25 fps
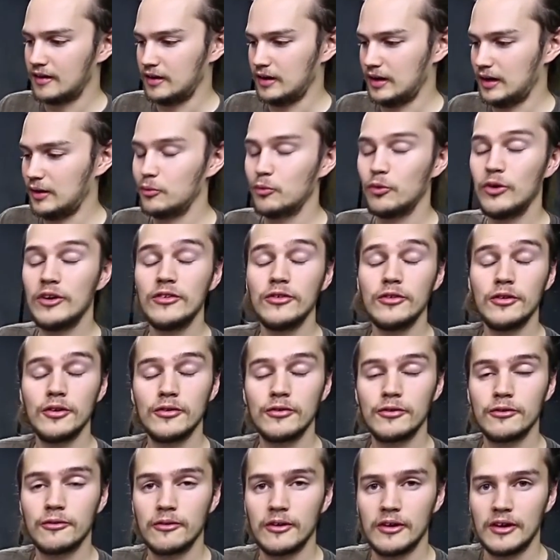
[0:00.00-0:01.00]
And once you're
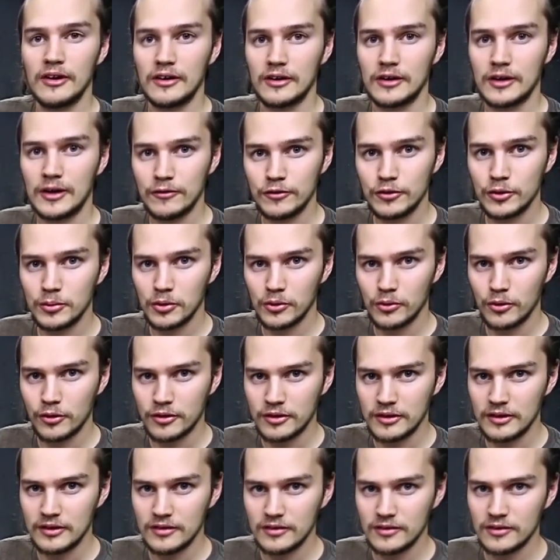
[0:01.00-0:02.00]
comfortable with
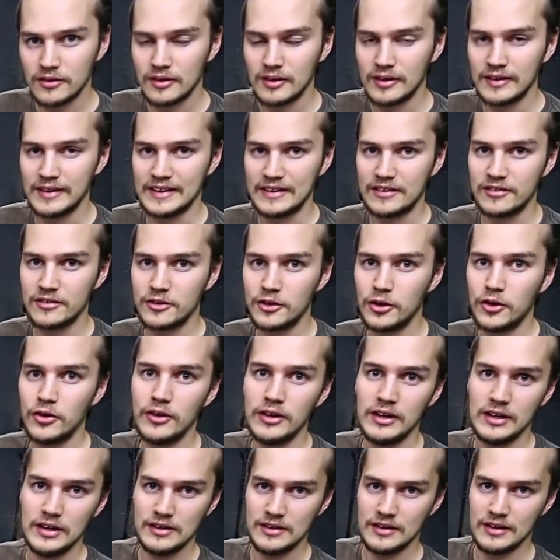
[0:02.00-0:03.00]
this, let's go
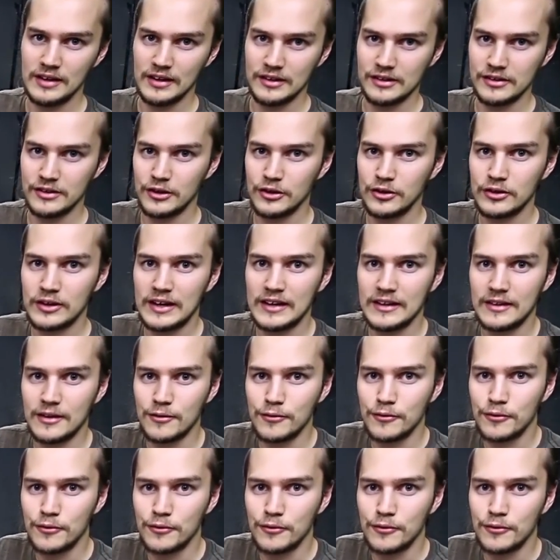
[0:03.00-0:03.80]
ahead and look at the